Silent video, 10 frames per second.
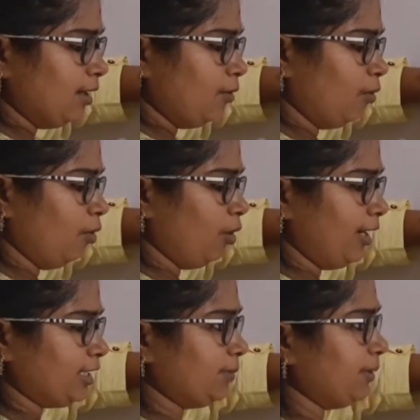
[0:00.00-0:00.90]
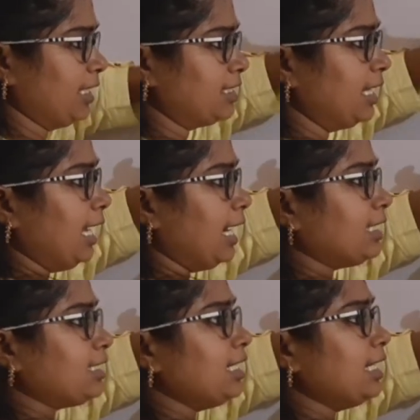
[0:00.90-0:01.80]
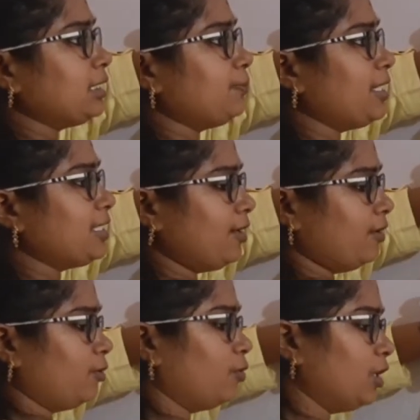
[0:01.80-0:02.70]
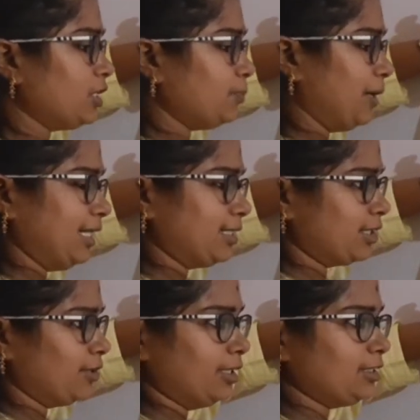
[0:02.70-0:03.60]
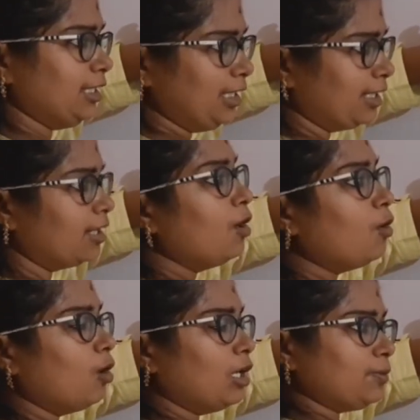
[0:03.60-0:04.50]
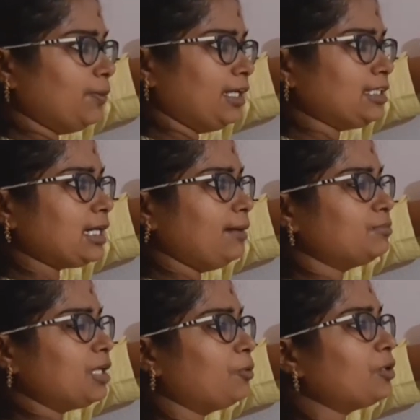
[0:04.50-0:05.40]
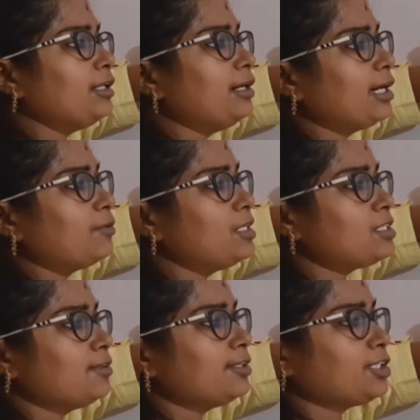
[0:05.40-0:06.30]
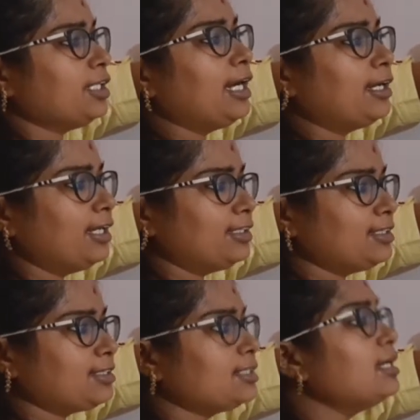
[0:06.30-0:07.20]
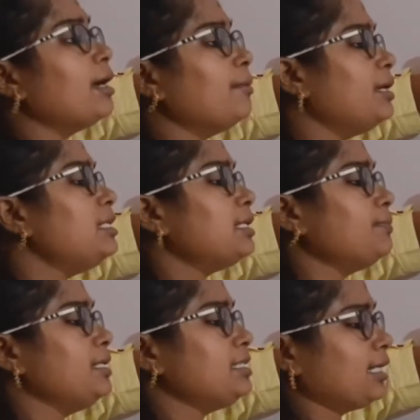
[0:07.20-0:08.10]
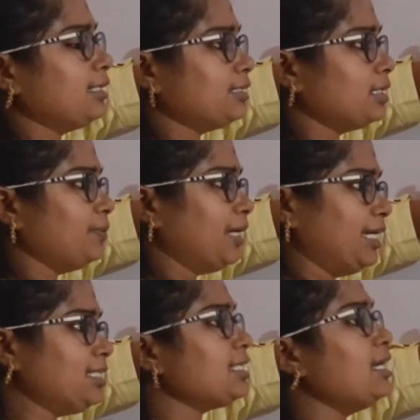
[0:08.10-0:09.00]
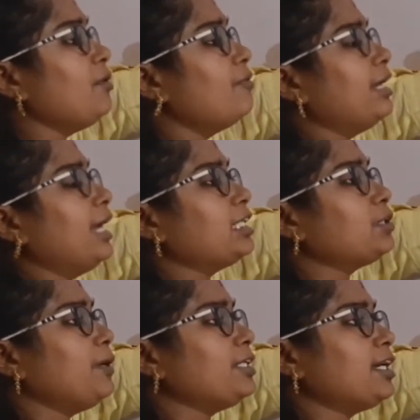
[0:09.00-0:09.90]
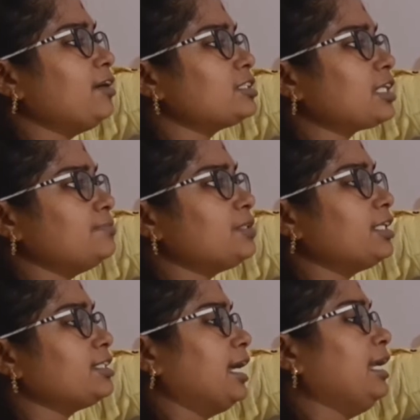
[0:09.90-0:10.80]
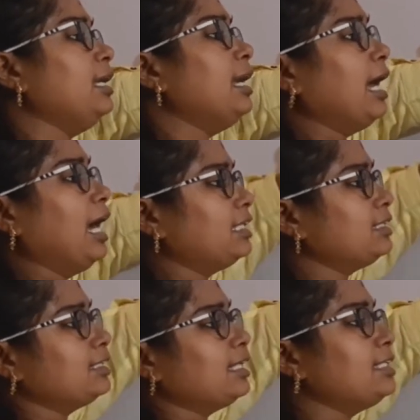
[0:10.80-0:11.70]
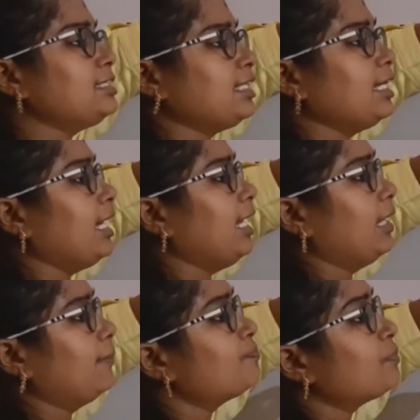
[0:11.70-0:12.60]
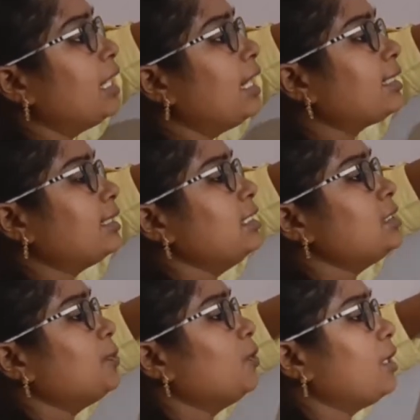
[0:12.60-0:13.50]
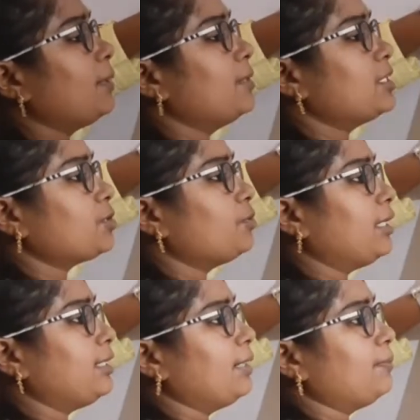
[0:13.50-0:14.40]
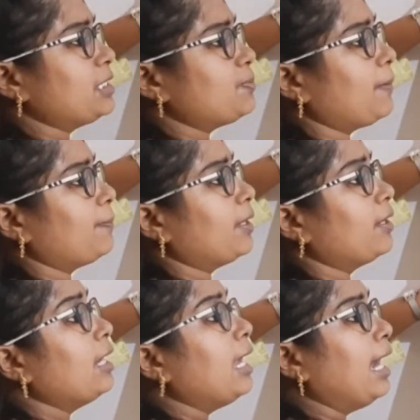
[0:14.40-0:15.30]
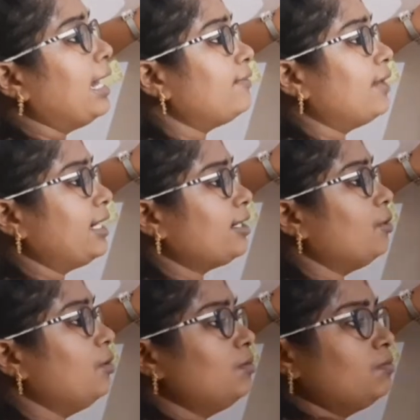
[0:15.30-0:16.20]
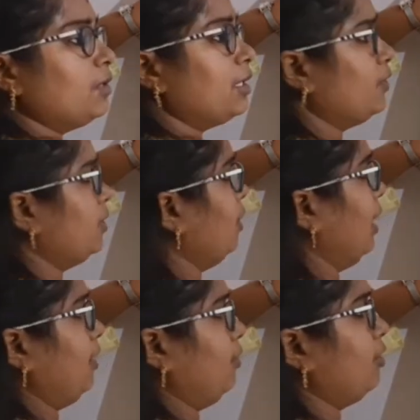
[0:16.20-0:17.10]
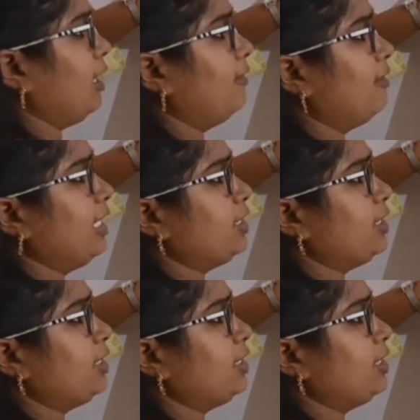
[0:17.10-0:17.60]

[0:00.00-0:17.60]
OH base. H plus ion, OH minus ion, isn't it? OH minus comes out in the aqueous solution, ionizes, it means that it is a base. When H plus ions comes, it is an acid, HCl. It turns blue litmus to red litmus paper. And red to, it will not have any